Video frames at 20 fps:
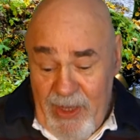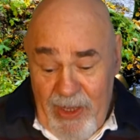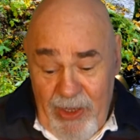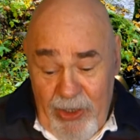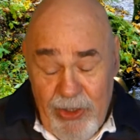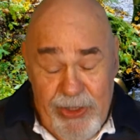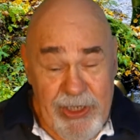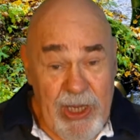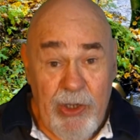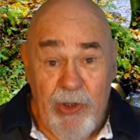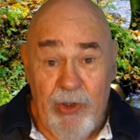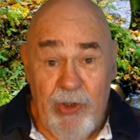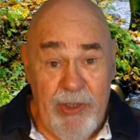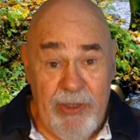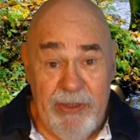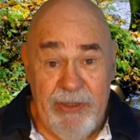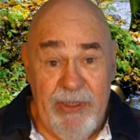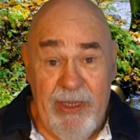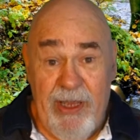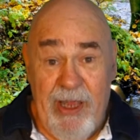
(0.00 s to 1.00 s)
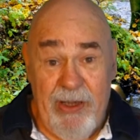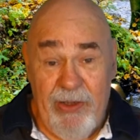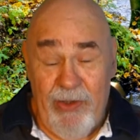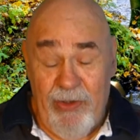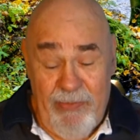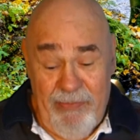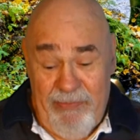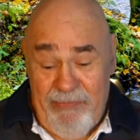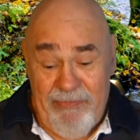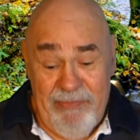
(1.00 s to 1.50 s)
Because I
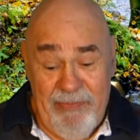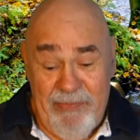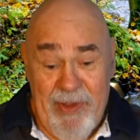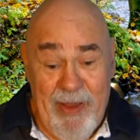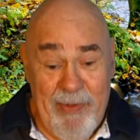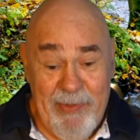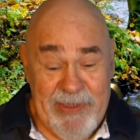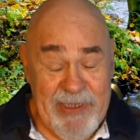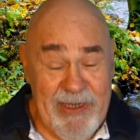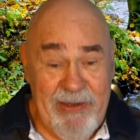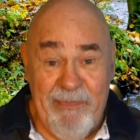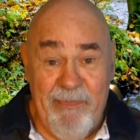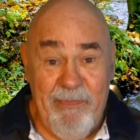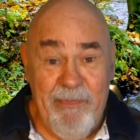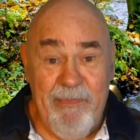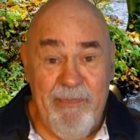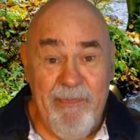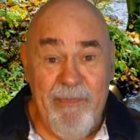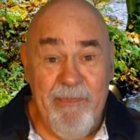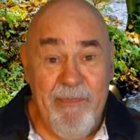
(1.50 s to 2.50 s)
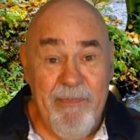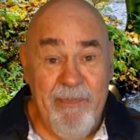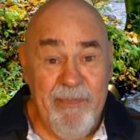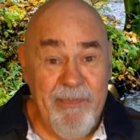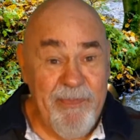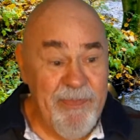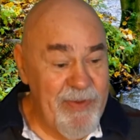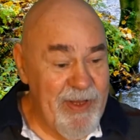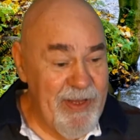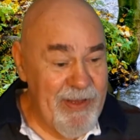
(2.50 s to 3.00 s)
got I was in
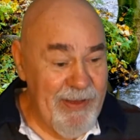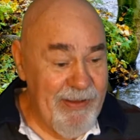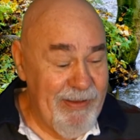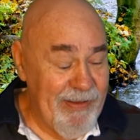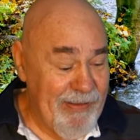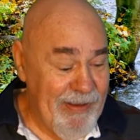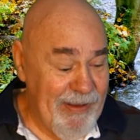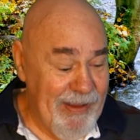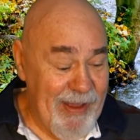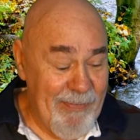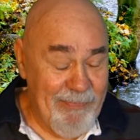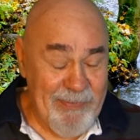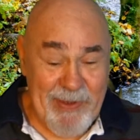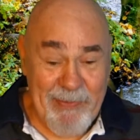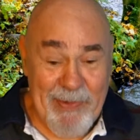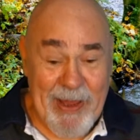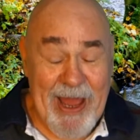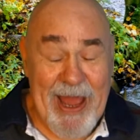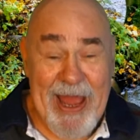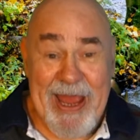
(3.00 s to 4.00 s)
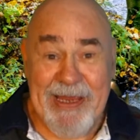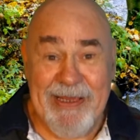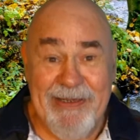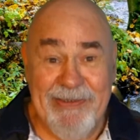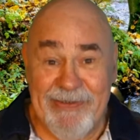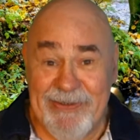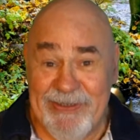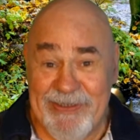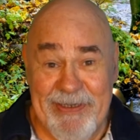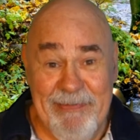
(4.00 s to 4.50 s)
up to my
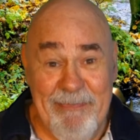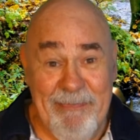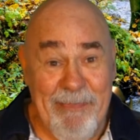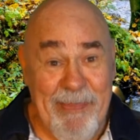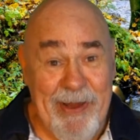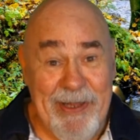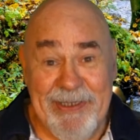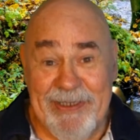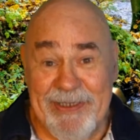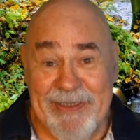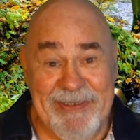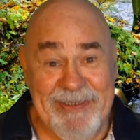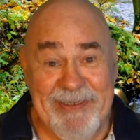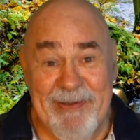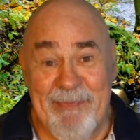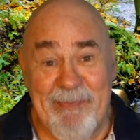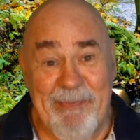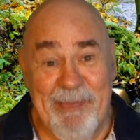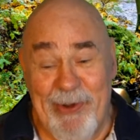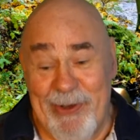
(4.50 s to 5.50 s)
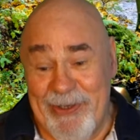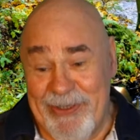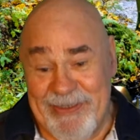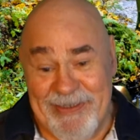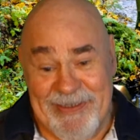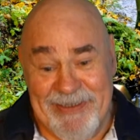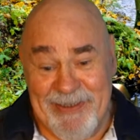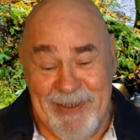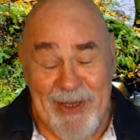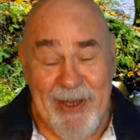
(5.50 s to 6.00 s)
ankles in mud at some
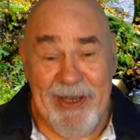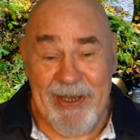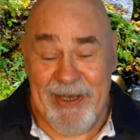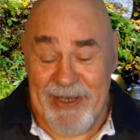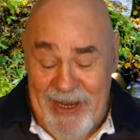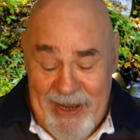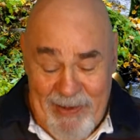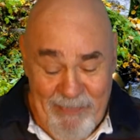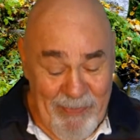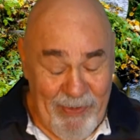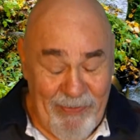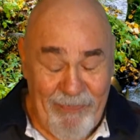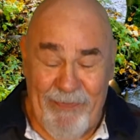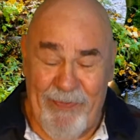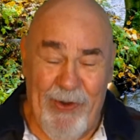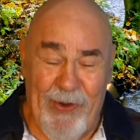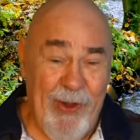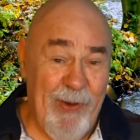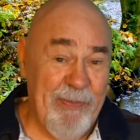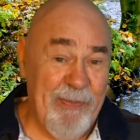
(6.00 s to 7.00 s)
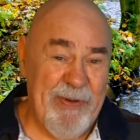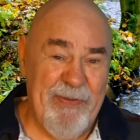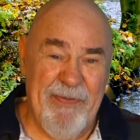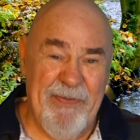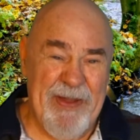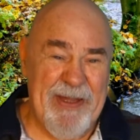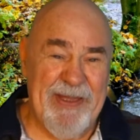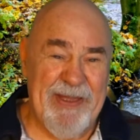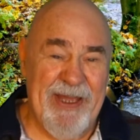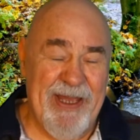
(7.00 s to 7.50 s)
points, and they performed
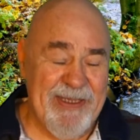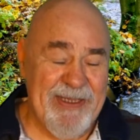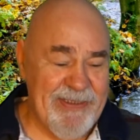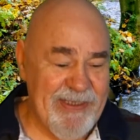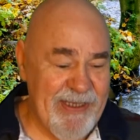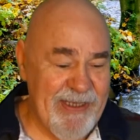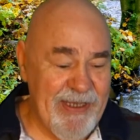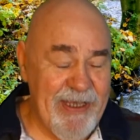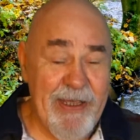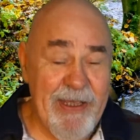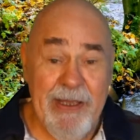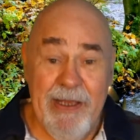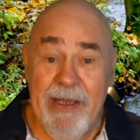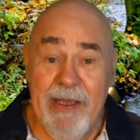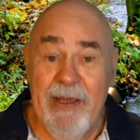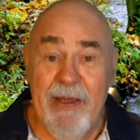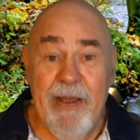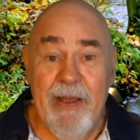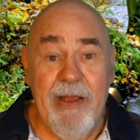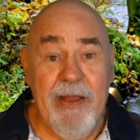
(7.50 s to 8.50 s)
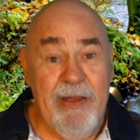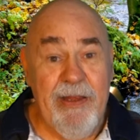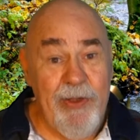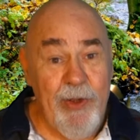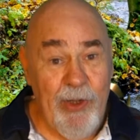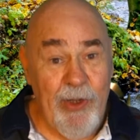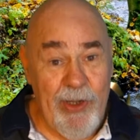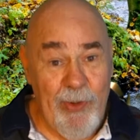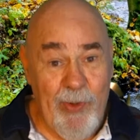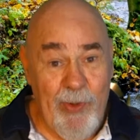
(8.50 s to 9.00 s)
fantastic.
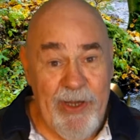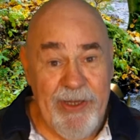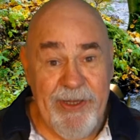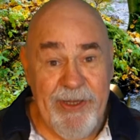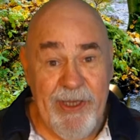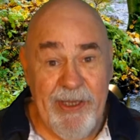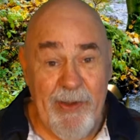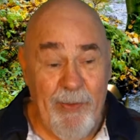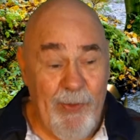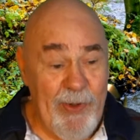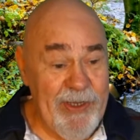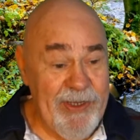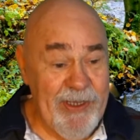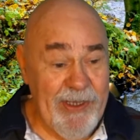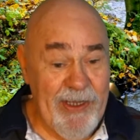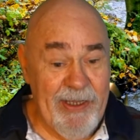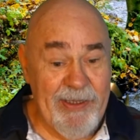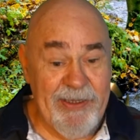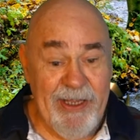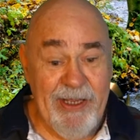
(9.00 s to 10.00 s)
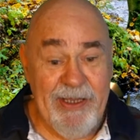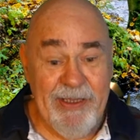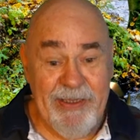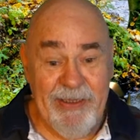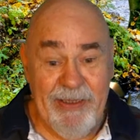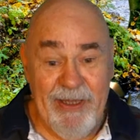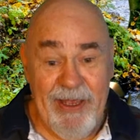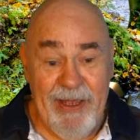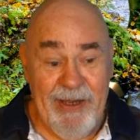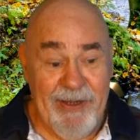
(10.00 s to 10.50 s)
The only one thing I did
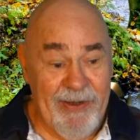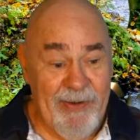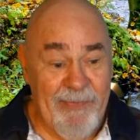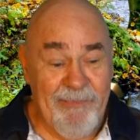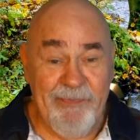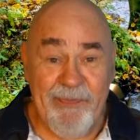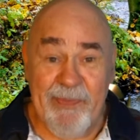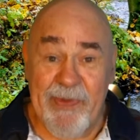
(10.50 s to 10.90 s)
learn,